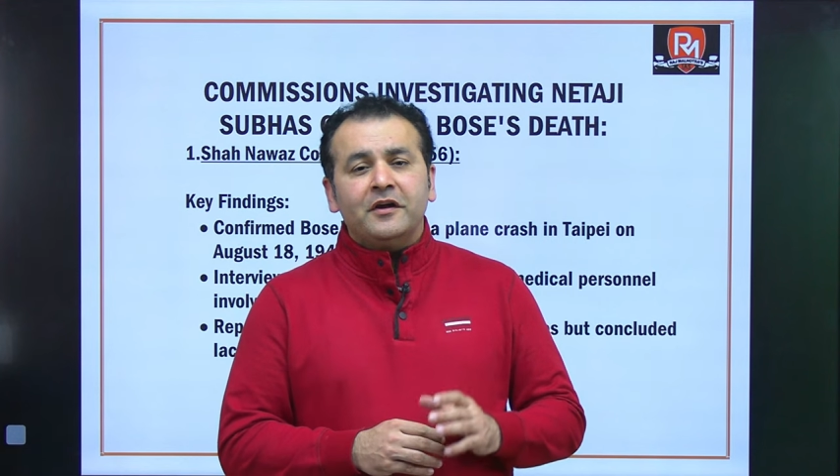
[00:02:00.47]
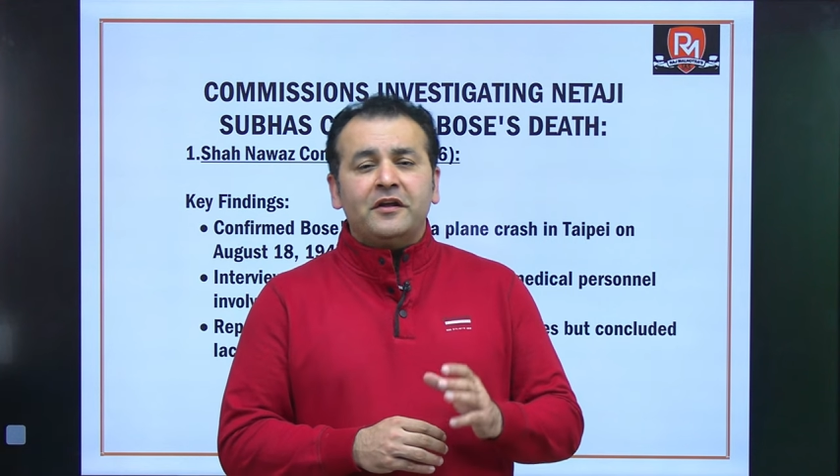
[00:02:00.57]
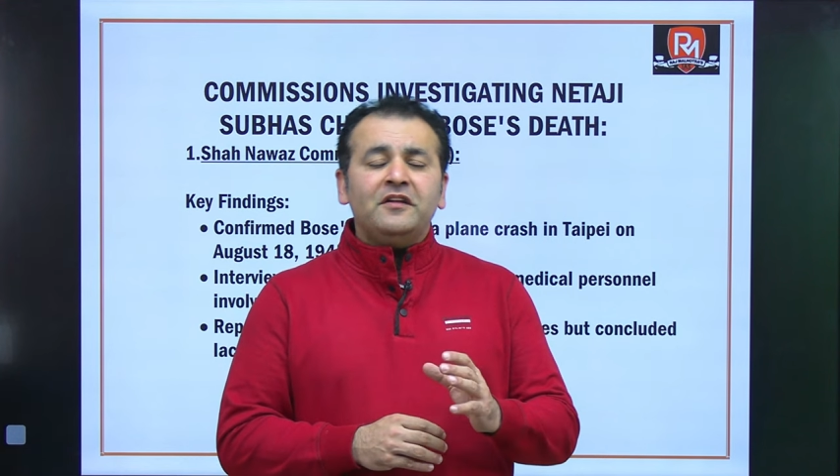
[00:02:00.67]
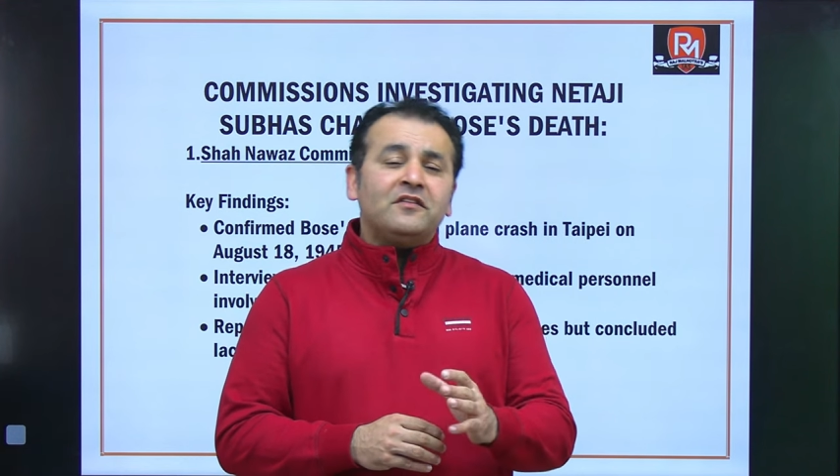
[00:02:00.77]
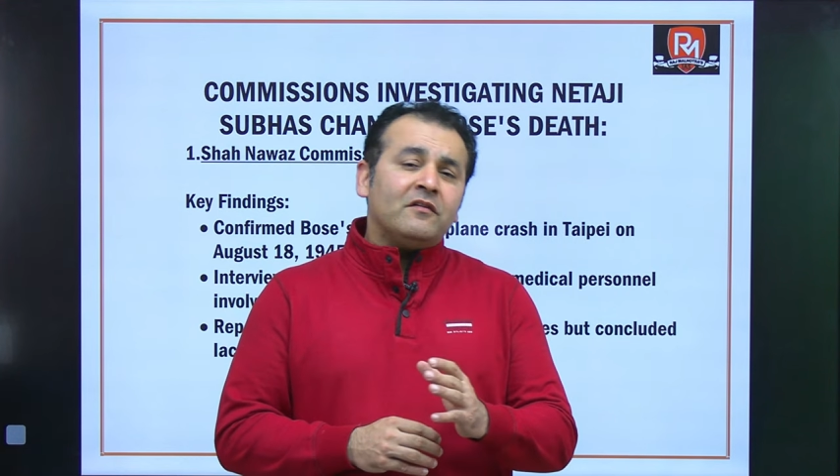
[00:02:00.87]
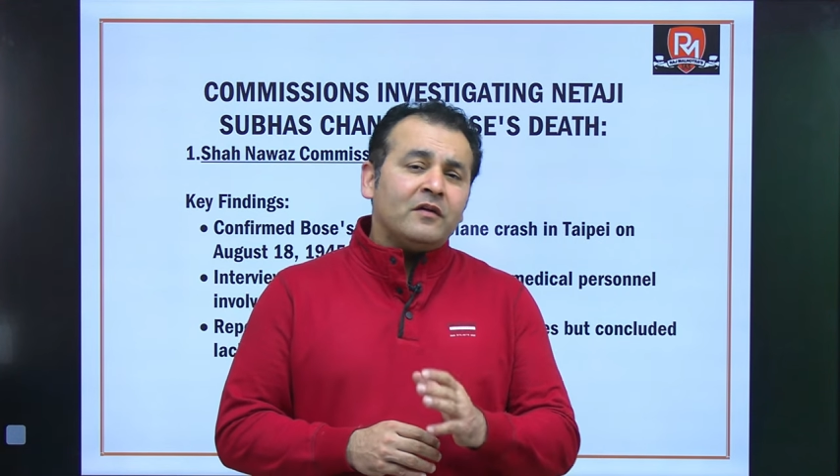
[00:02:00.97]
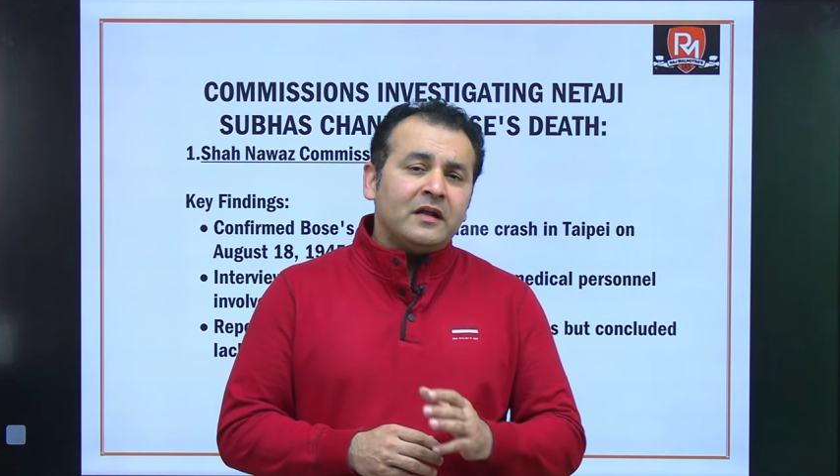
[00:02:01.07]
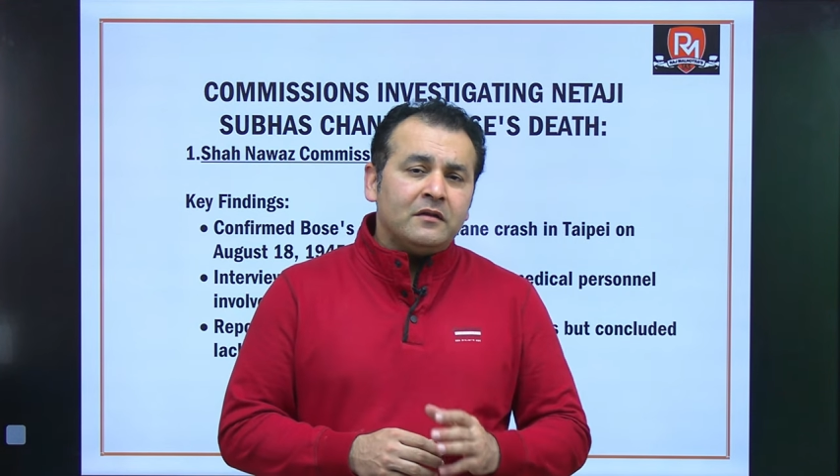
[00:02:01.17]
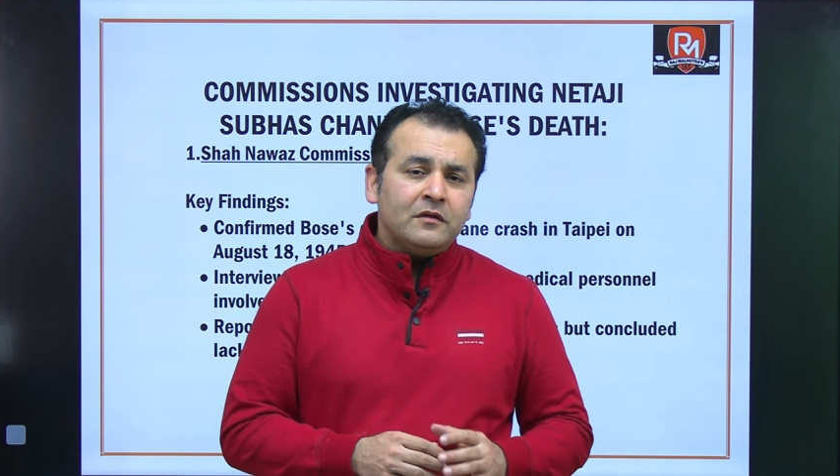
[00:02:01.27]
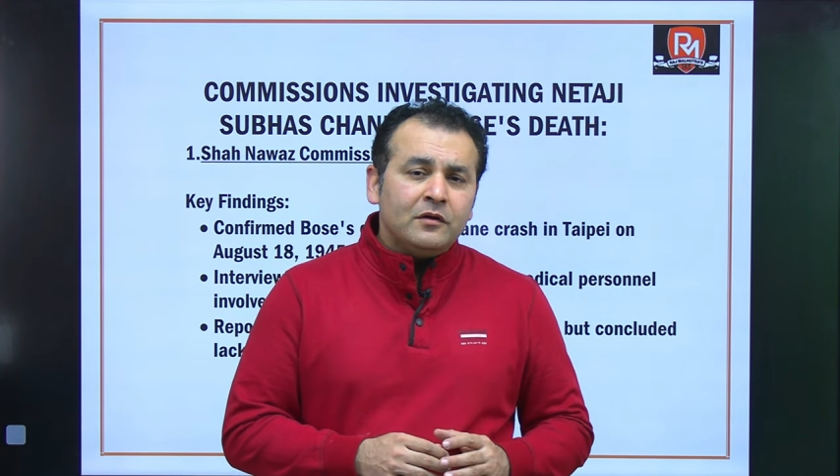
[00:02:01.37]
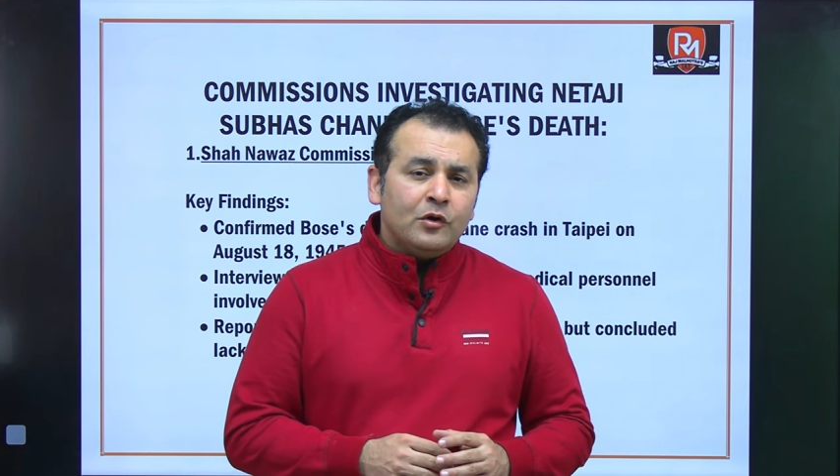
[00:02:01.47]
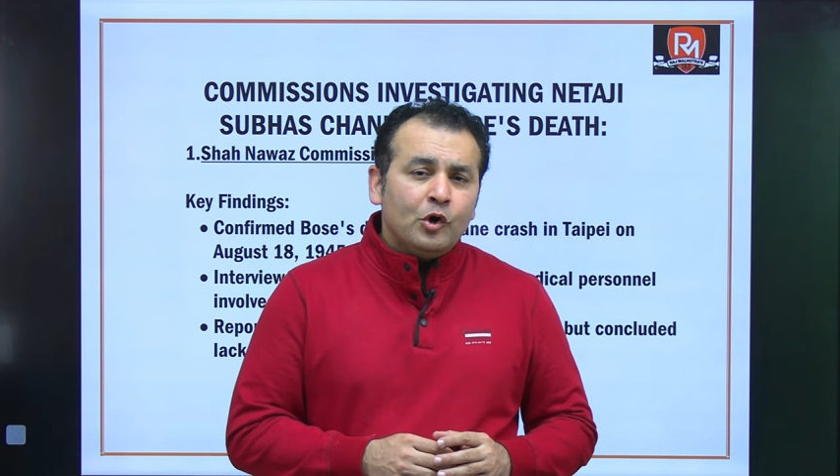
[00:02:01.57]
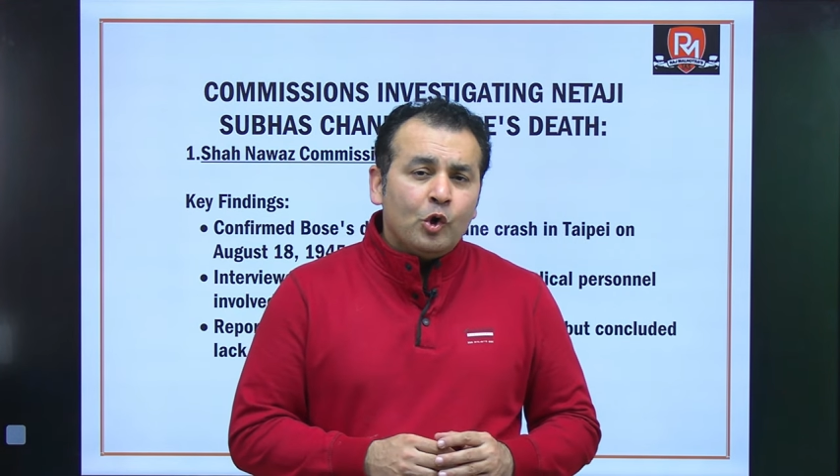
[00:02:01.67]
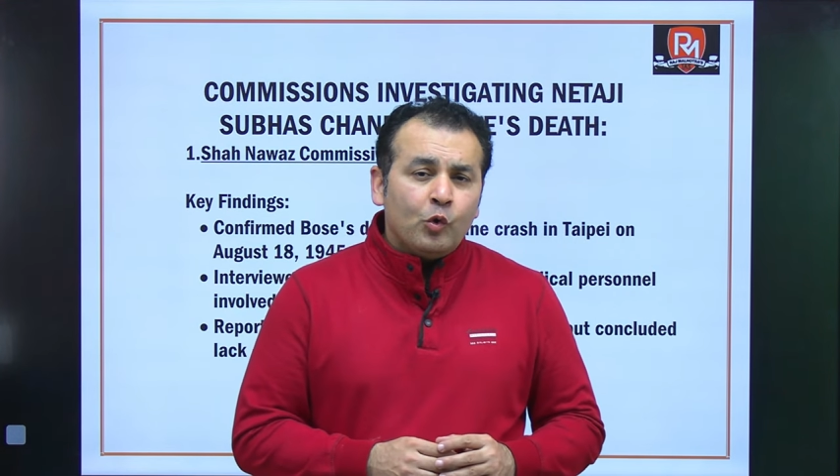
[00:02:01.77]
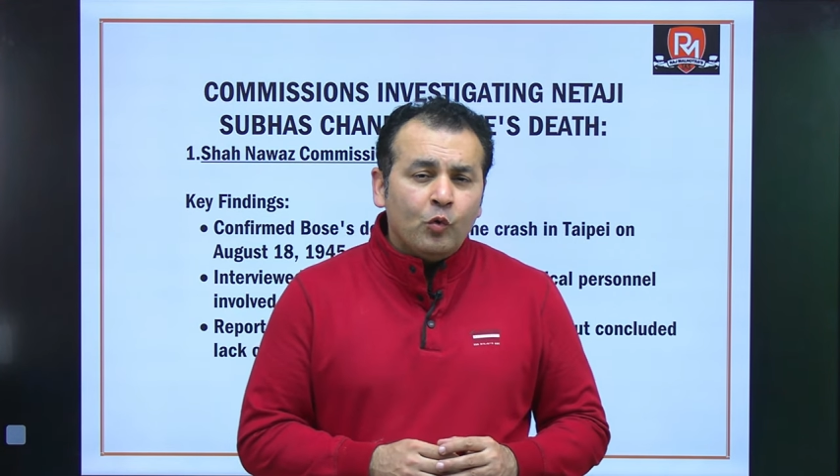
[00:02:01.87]
He is the one
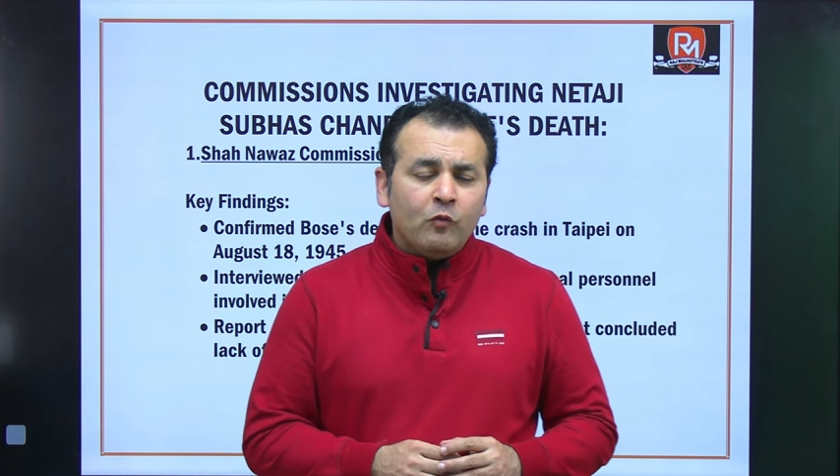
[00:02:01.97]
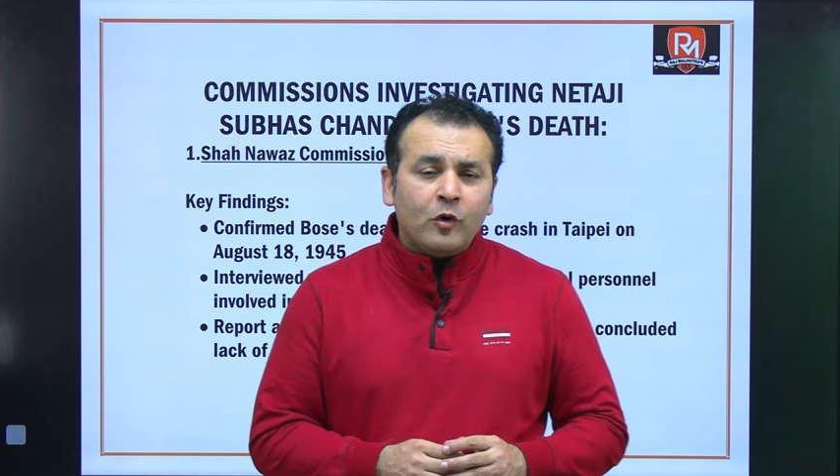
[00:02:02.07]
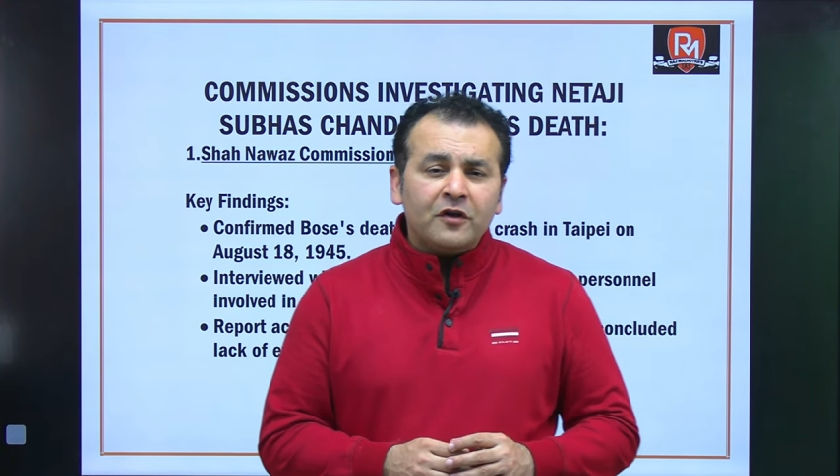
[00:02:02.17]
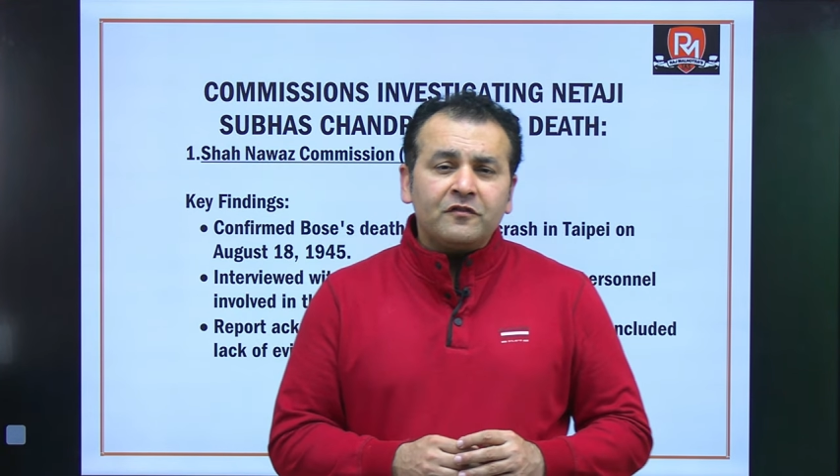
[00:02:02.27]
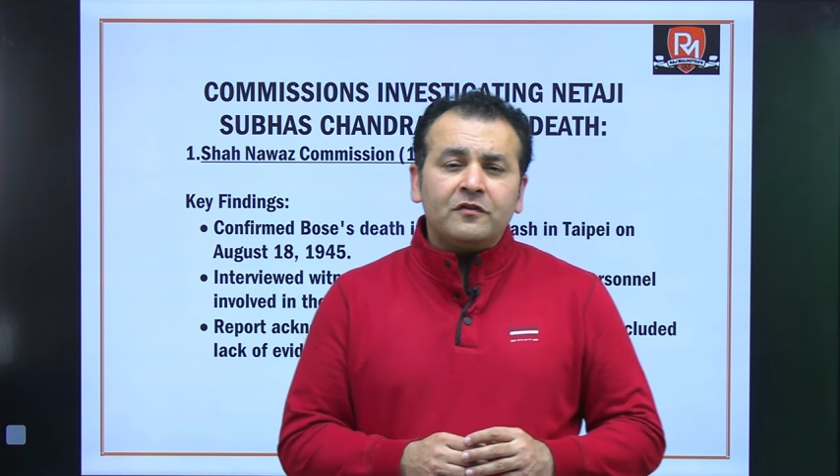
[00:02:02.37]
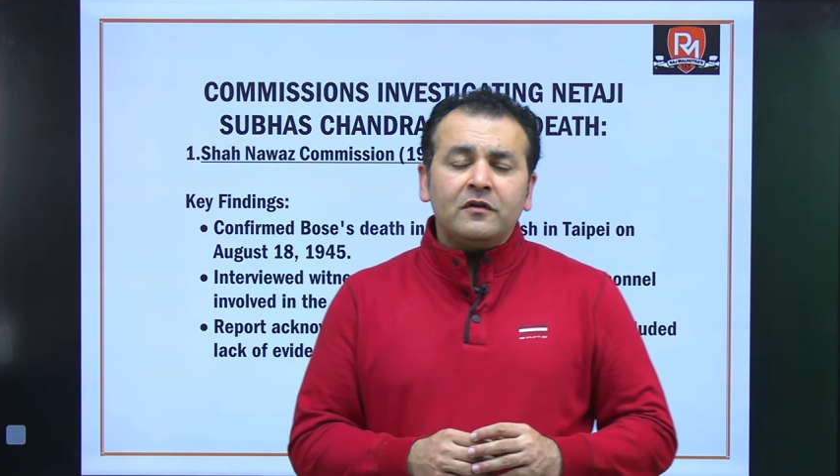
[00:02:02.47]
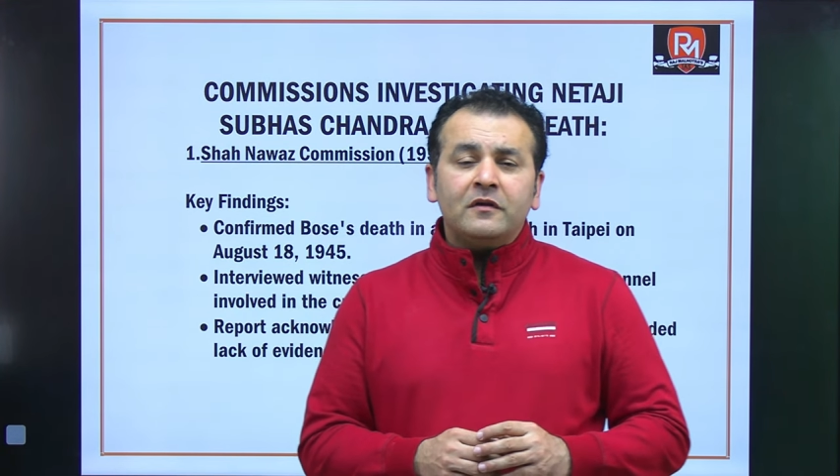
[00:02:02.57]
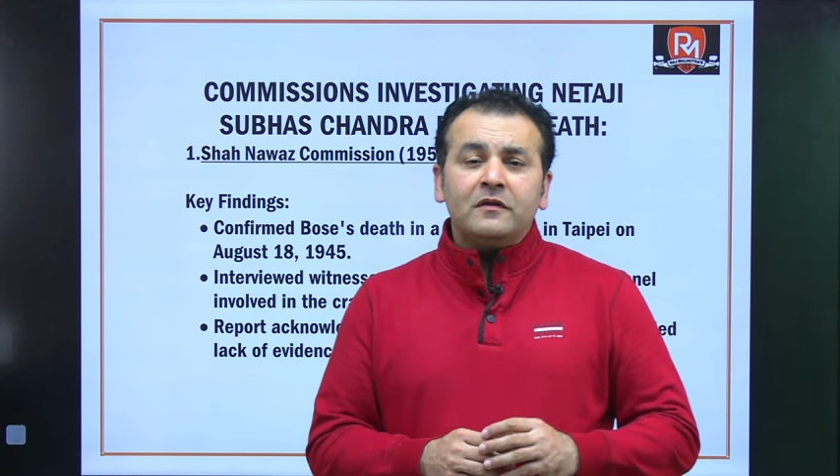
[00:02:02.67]
who was